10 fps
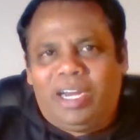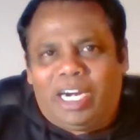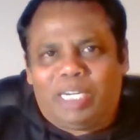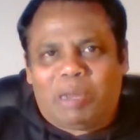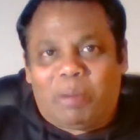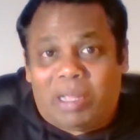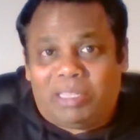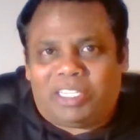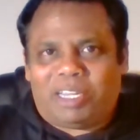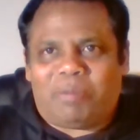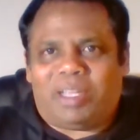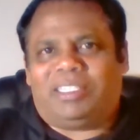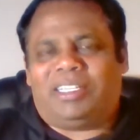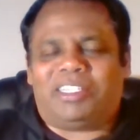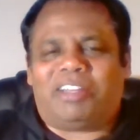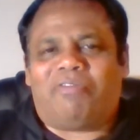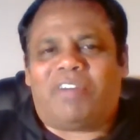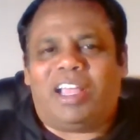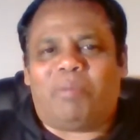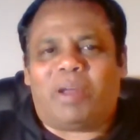It's been months and months since I
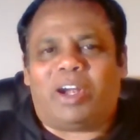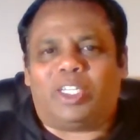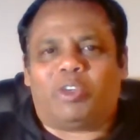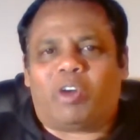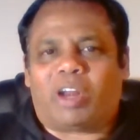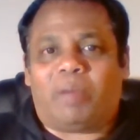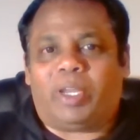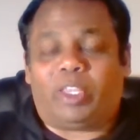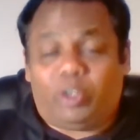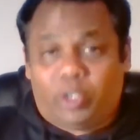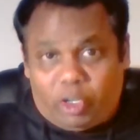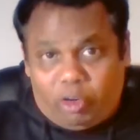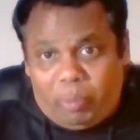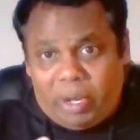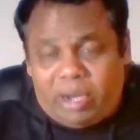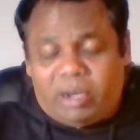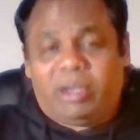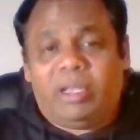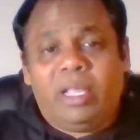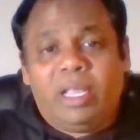filed, but it is not coming." So it could be
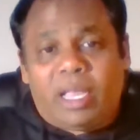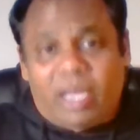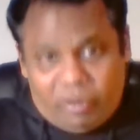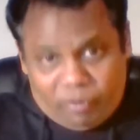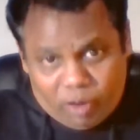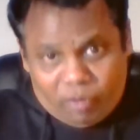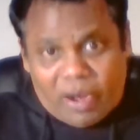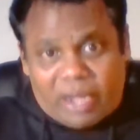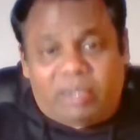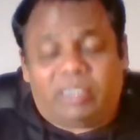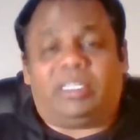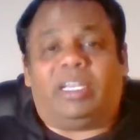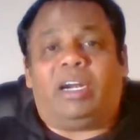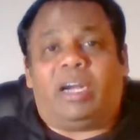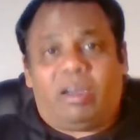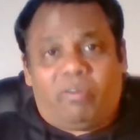a few factors there.